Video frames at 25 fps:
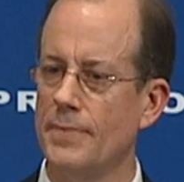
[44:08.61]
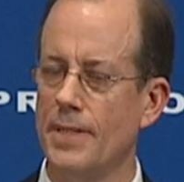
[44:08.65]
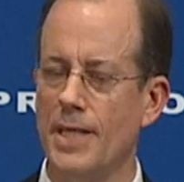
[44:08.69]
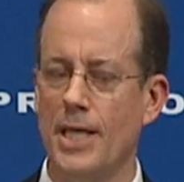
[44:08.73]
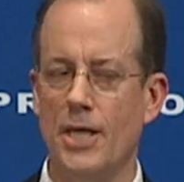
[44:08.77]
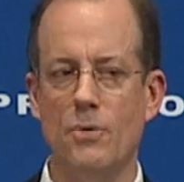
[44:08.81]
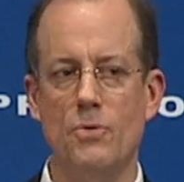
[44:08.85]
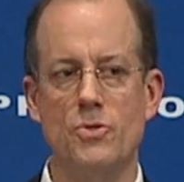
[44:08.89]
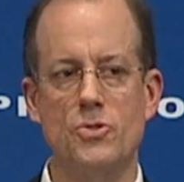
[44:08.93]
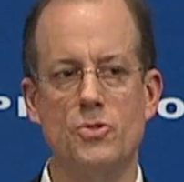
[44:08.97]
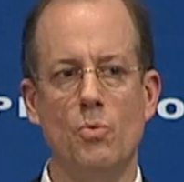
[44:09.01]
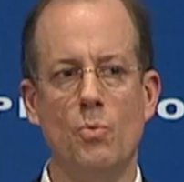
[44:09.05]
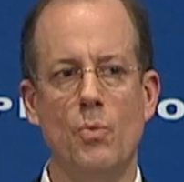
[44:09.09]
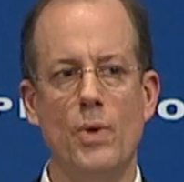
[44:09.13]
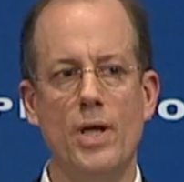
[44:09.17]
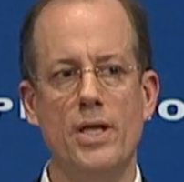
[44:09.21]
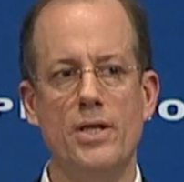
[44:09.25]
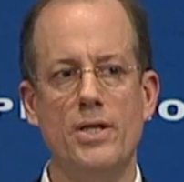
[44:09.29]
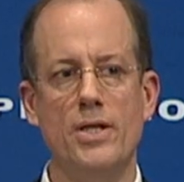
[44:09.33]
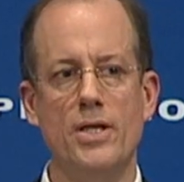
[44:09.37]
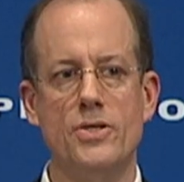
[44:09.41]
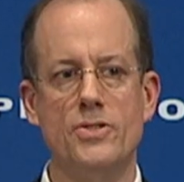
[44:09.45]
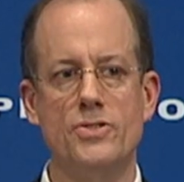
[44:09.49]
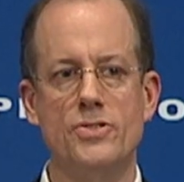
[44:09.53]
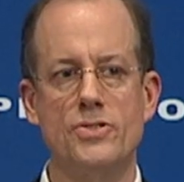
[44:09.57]
He was
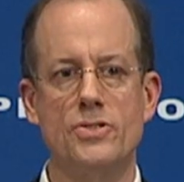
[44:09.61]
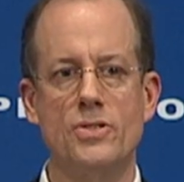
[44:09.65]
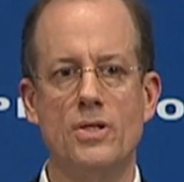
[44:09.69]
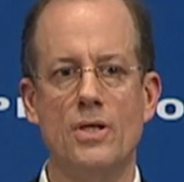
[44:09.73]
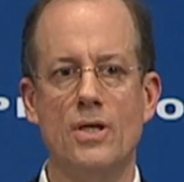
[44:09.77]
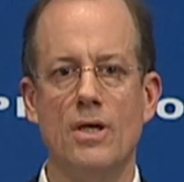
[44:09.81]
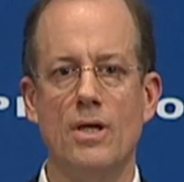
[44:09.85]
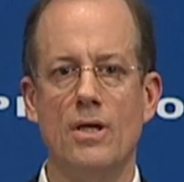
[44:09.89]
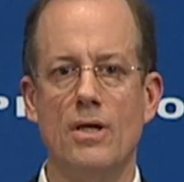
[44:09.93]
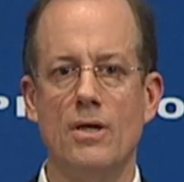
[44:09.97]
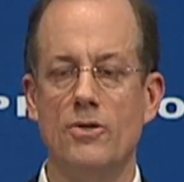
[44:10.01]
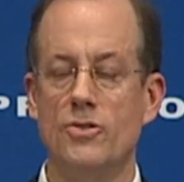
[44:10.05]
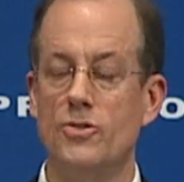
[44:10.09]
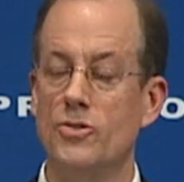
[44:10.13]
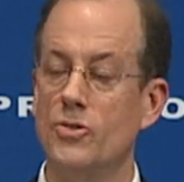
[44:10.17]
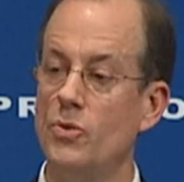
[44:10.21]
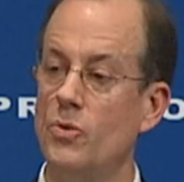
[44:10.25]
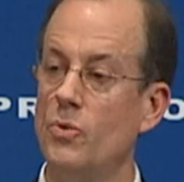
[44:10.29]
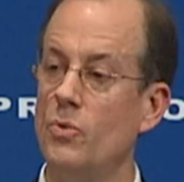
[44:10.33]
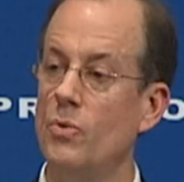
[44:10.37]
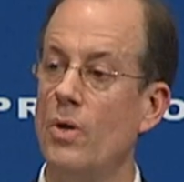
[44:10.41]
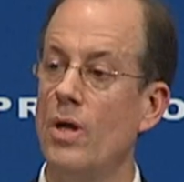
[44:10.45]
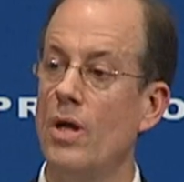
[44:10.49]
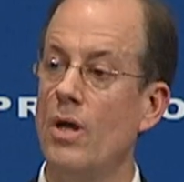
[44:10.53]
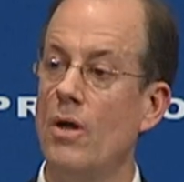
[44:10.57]
witness
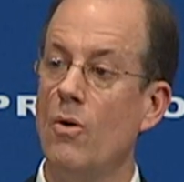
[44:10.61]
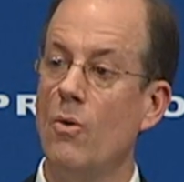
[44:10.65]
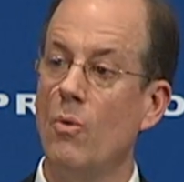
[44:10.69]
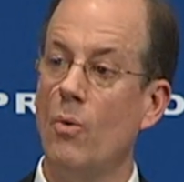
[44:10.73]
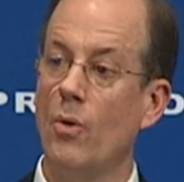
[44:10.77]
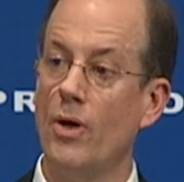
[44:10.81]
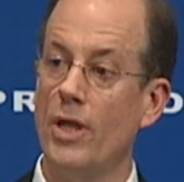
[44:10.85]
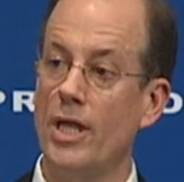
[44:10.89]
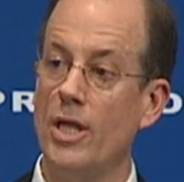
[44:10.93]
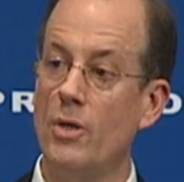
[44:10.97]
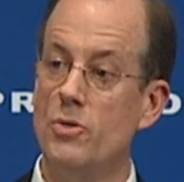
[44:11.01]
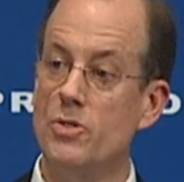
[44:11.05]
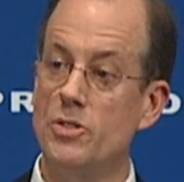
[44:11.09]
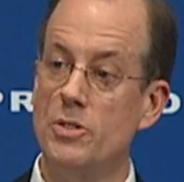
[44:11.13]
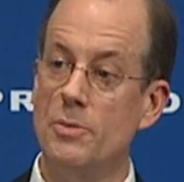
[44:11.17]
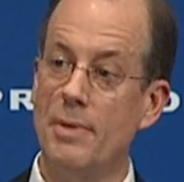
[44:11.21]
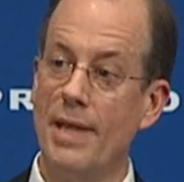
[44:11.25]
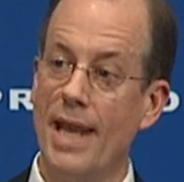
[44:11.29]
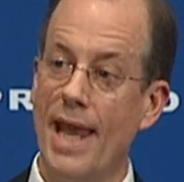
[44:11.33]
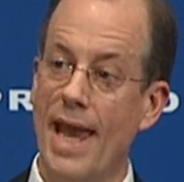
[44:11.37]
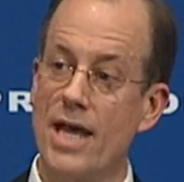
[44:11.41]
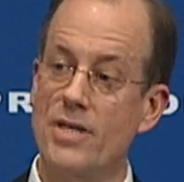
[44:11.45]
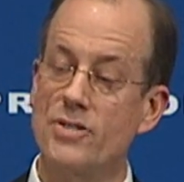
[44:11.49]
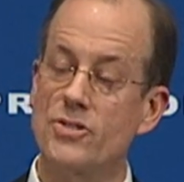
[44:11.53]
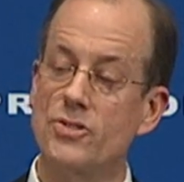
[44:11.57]
to where he was even
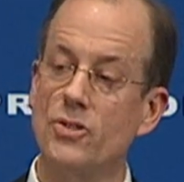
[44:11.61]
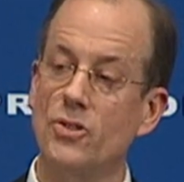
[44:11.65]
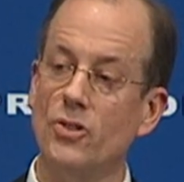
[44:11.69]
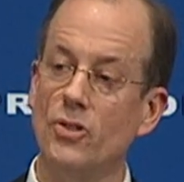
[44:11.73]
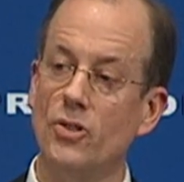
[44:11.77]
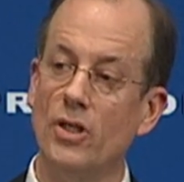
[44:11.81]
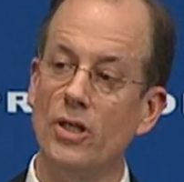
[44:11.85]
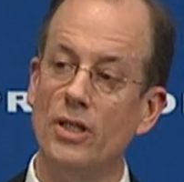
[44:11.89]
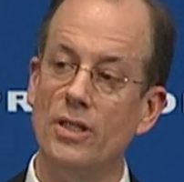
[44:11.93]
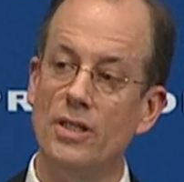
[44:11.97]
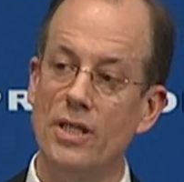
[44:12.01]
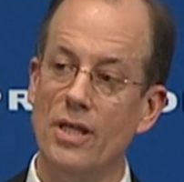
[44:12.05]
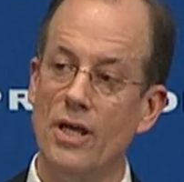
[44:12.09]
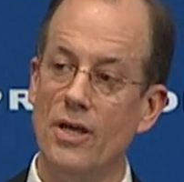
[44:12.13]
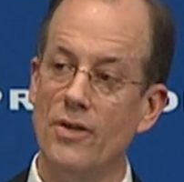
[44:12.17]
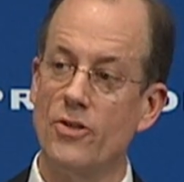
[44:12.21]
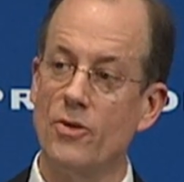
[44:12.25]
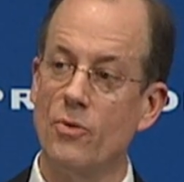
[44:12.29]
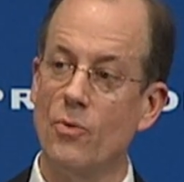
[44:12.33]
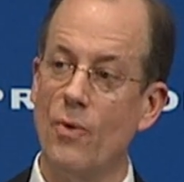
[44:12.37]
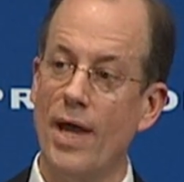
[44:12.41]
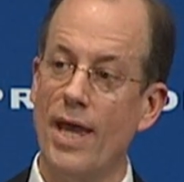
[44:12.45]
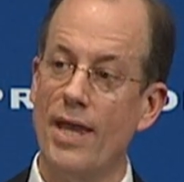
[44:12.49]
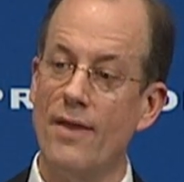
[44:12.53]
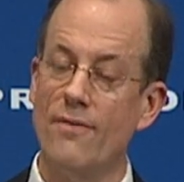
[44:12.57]
asked to look the other
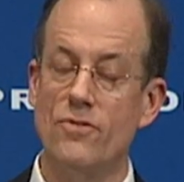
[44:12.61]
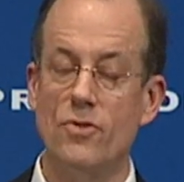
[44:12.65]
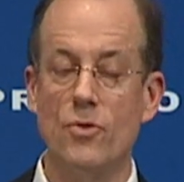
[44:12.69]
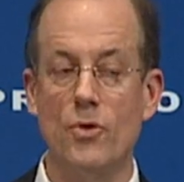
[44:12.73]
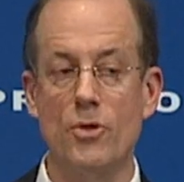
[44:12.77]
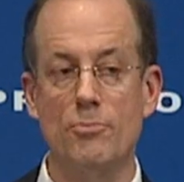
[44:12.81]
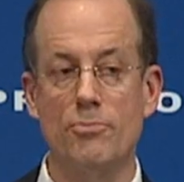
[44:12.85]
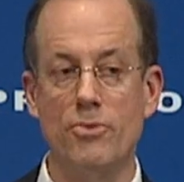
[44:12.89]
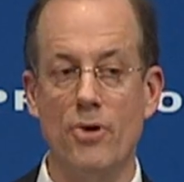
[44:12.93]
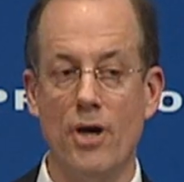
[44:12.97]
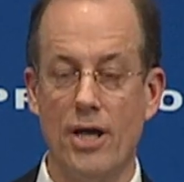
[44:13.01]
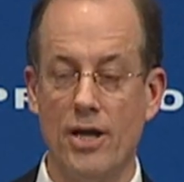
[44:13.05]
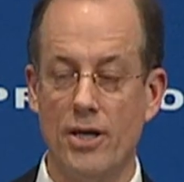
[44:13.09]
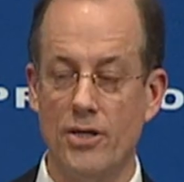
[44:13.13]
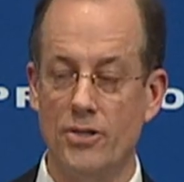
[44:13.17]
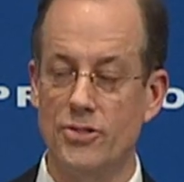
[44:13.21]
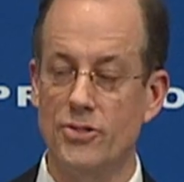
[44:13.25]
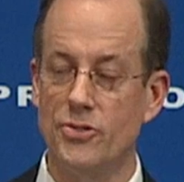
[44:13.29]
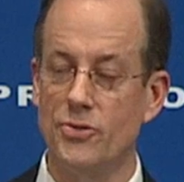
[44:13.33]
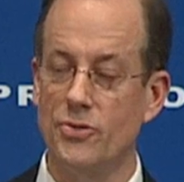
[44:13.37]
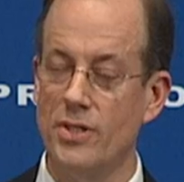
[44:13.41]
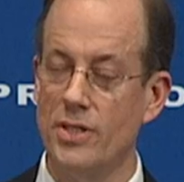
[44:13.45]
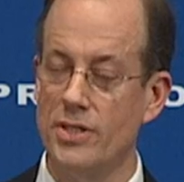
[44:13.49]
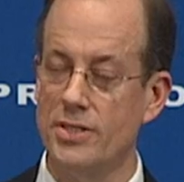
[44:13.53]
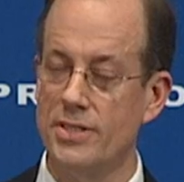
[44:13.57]
way, even though he brought it
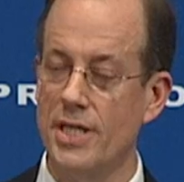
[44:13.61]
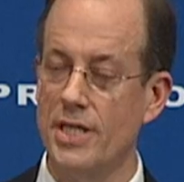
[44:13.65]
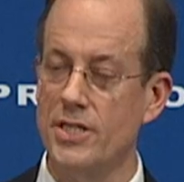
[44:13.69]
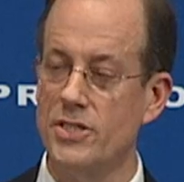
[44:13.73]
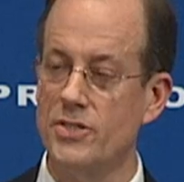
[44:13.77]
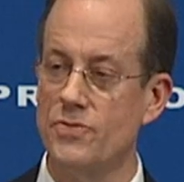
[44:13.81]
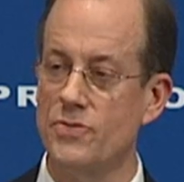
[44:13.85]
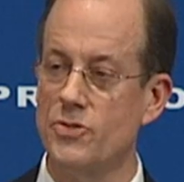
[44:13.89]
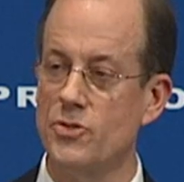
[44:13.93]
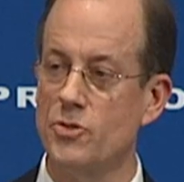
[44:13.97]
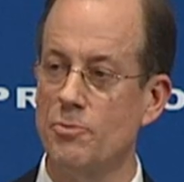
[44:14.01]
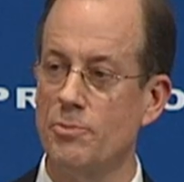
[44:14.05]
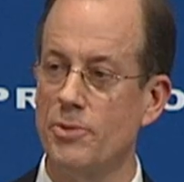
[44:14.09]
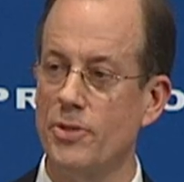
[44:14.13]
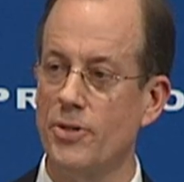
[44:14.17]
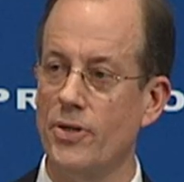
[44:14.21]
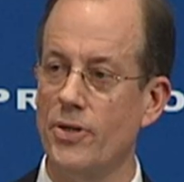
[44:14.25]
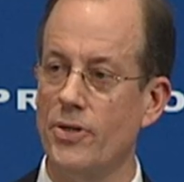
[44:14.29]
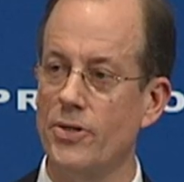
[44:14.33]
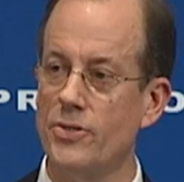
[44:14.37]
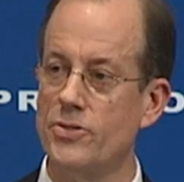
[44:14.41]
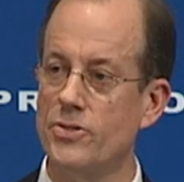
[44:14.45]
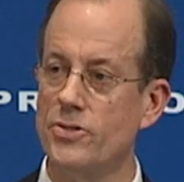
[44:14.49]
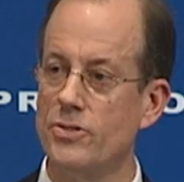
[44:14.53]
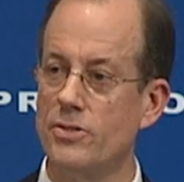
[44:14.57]
to the attention of
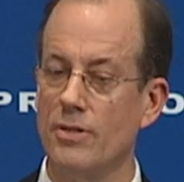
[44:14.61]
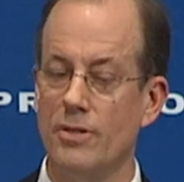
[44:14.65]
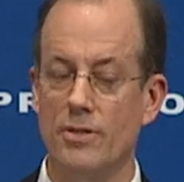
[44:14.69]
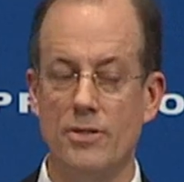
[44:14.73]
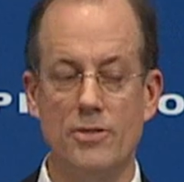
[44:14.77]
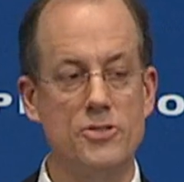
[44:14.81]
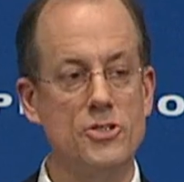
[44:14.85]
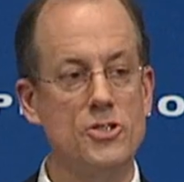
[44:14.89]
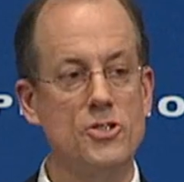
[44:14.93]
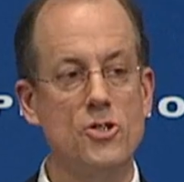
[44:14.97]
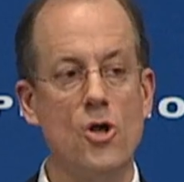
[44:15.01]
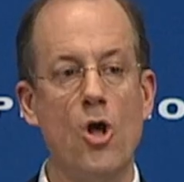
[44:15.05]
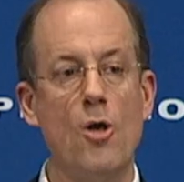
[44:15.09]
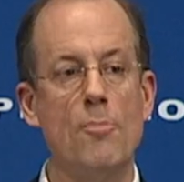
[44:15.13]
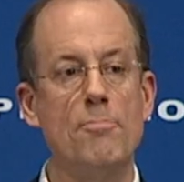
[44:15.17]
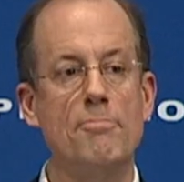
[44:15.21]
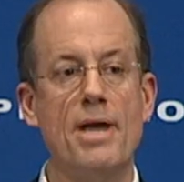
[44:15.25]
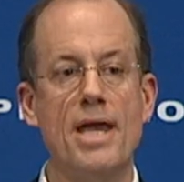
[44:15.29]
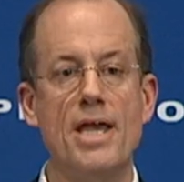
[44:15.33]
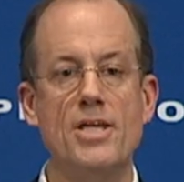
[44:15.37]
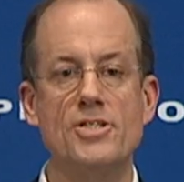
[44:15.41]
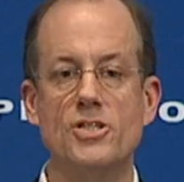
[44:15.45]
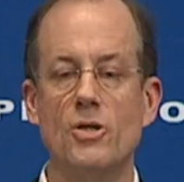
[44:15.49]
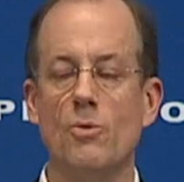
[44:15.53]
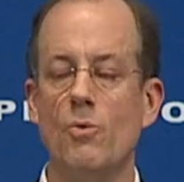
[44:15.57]
superiors. And this is all
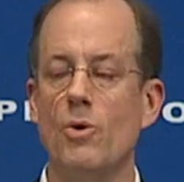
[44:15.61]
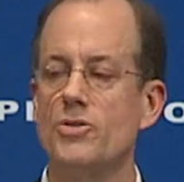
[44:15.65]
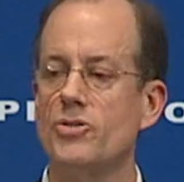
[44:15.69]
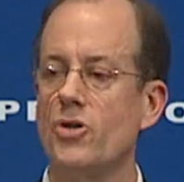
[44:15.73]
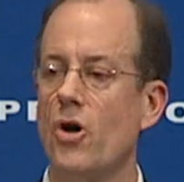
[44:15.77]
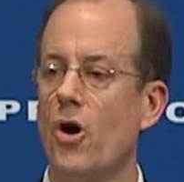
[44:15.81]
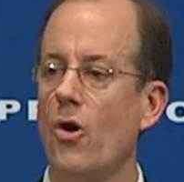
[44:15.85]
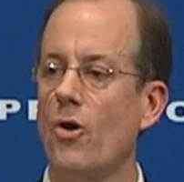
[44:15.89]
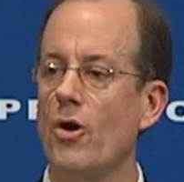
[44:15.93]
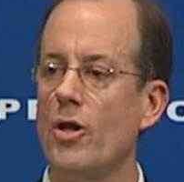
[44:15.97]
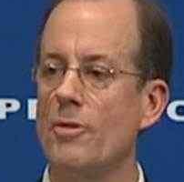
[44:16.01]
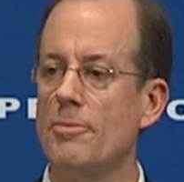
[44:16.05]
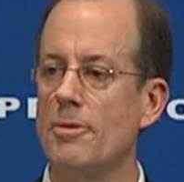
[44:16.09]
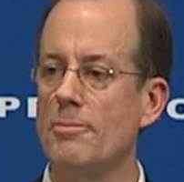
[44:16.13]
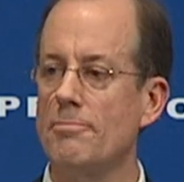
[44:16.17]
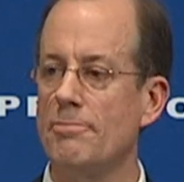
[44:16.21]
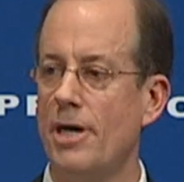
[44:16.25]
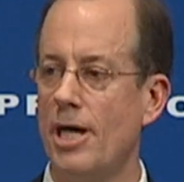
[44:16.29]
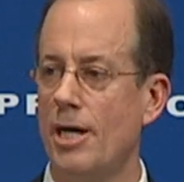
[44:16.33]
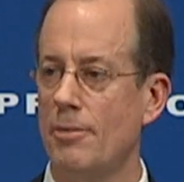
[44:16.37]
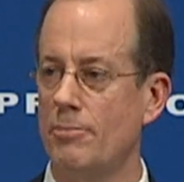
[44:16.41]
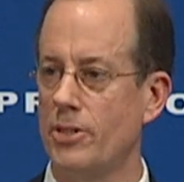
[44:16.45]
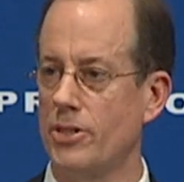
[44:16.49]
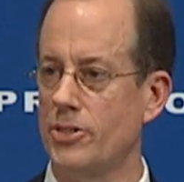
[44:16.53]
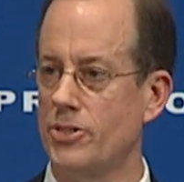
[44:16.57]
based on what's already been
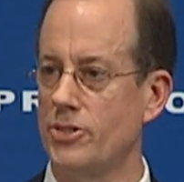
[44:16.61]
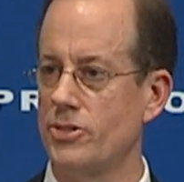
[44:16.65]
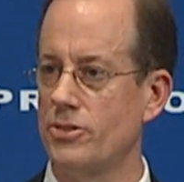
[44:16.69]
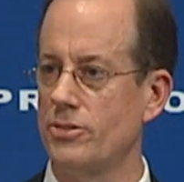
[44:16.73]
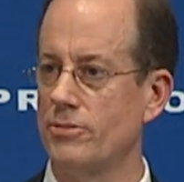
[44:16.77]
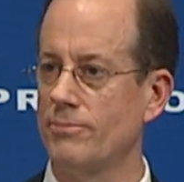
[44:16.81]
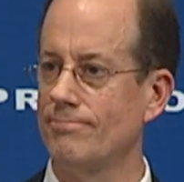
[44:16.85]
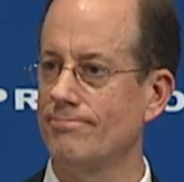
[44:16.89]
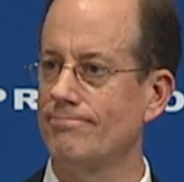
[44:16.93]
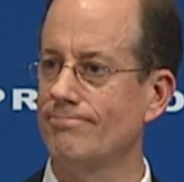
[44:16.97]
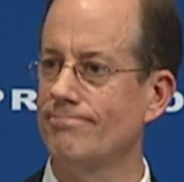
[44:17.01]
published.